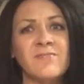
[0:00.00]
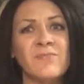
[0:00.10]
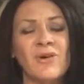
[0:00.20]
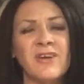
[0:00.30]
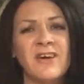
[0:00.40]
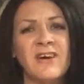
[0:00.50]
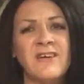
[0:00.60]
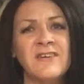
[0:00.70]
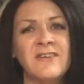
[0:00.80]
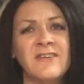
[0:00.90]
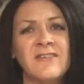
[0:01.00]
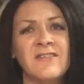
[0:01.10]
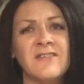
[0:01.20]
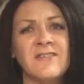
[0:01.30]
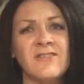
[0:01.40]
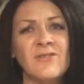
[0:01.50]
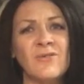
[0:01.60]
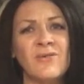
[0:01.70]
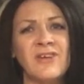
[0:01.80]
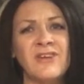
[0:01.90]
my garden's
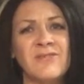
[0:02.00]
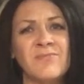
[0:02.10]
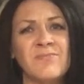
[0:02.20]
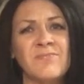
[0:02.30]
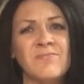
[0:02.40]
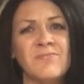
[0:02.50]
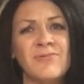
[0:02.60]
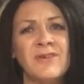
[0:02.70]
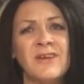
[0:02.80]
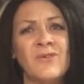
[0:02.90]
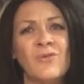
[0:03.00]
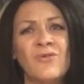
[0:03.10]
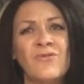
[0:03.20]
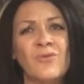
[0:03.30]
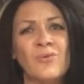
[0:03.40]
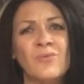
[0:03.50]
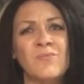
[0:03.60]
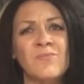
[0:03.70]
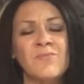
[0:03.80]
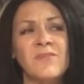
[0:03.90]
looking pretty awful.
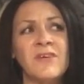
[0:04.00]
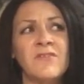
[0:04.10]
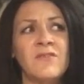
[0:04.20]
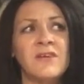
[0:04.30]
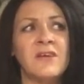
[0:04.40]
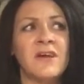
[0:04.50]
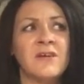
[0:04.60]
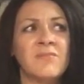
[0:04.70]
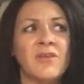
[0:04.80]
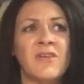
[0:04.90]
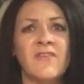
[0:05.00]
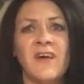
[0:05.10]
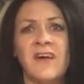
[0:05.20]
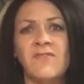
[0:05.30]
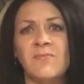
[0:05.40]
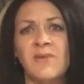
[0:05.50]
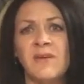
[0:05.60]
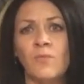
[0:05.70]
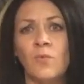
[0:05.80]
Even like they haven't been